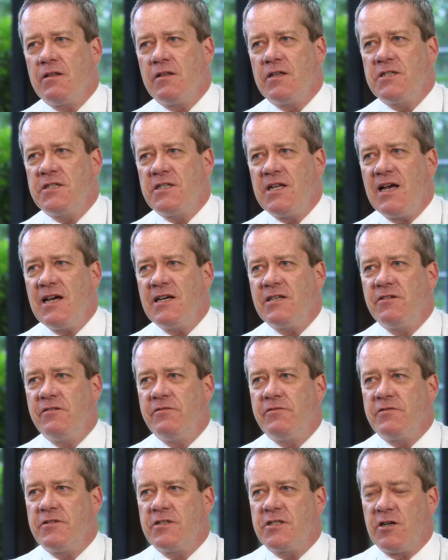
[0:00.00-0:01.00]
The start
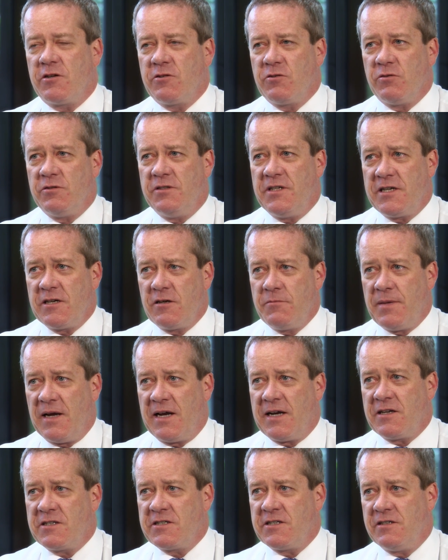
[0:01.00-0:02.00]
of the so-called
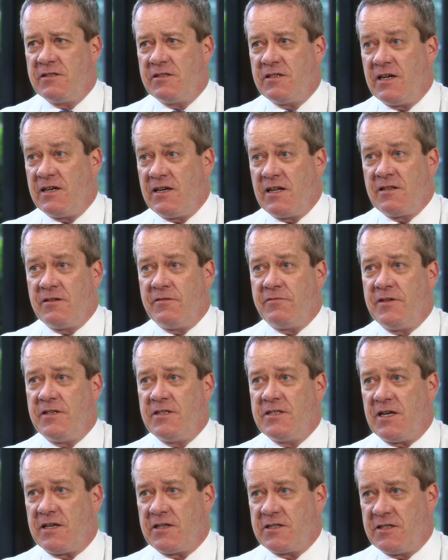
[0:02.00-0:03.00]
neobanks and other
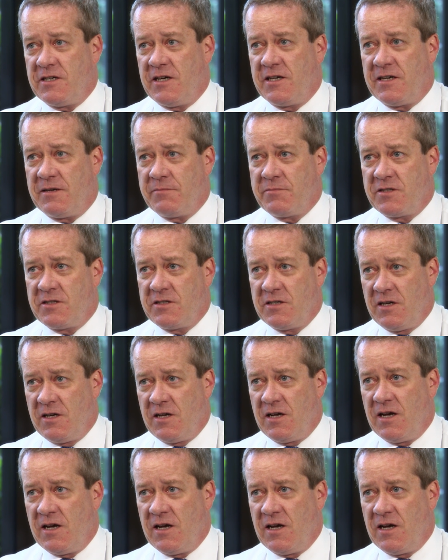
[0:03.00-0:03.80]
fintech startups